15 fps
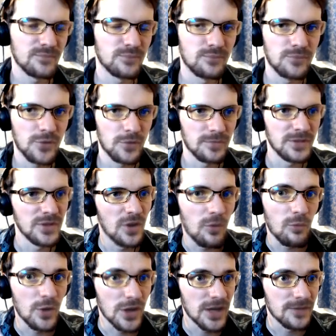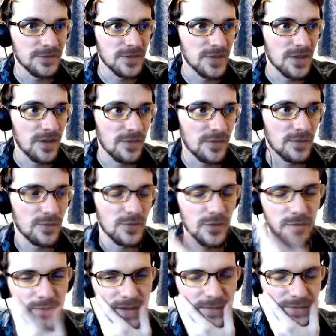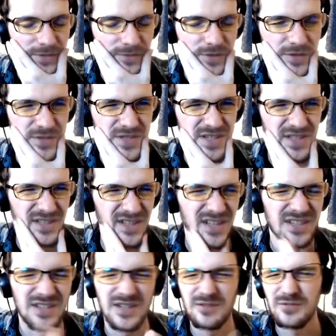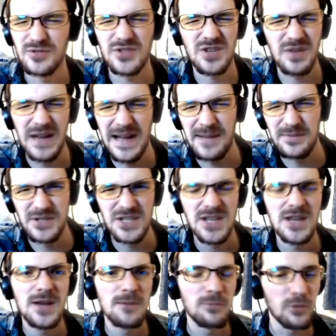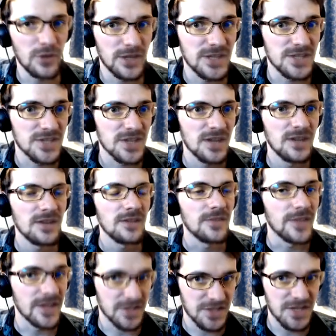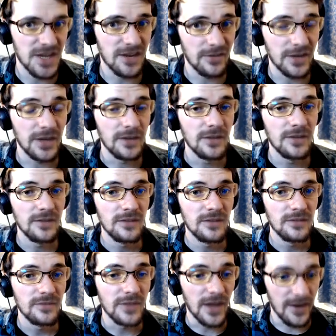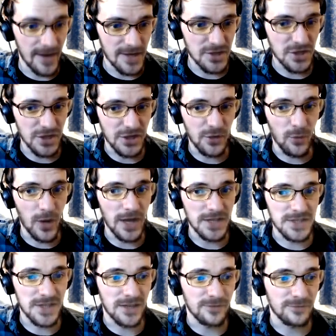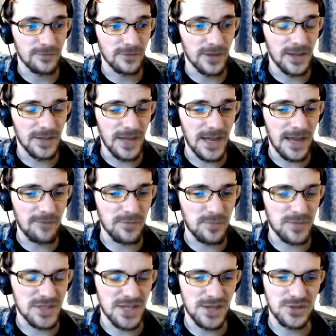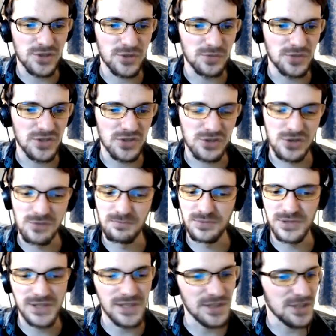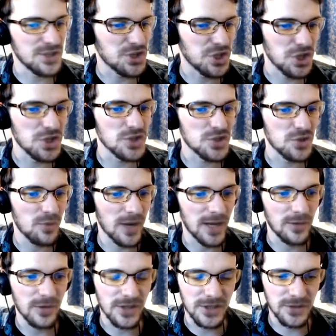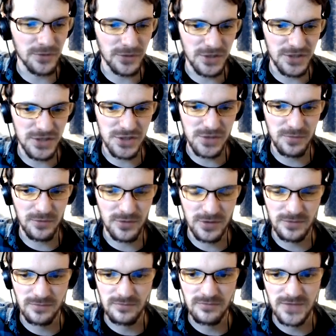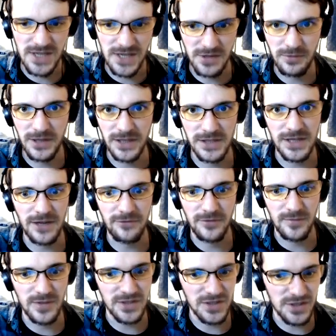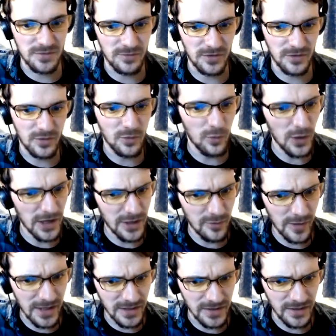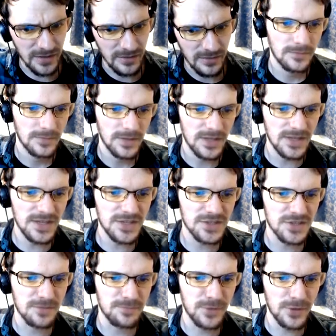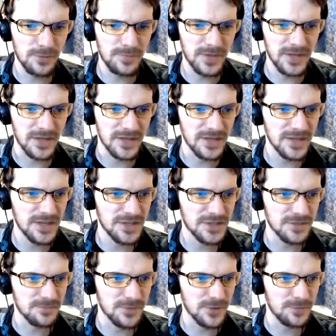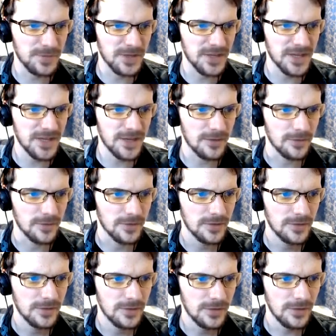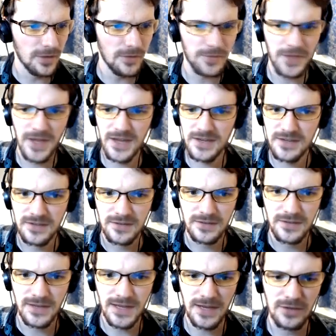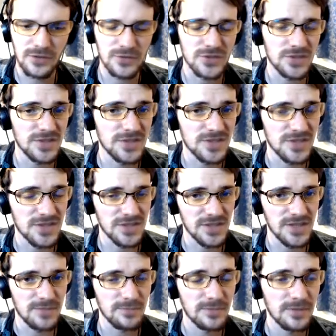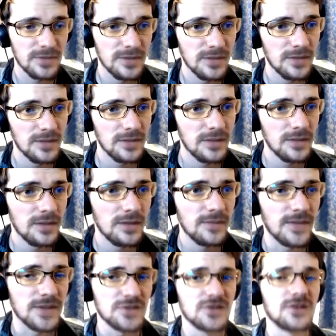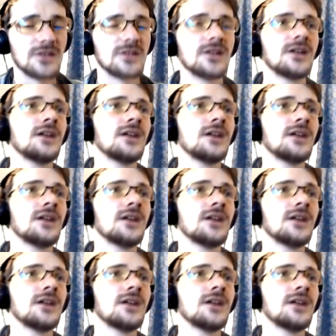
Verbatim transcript: probably not one after the other, although maybe if I use him, I don't know, we'll see what happens. Point is, they're scary. They're actually quite tough, and they have the potential to just completely cheese you out and kill your Digimon, well, take away a life from your Digimon quite quickly. He needs to poopy! He needs to poopy now! Not then! Now he also needs to sleep. That's good.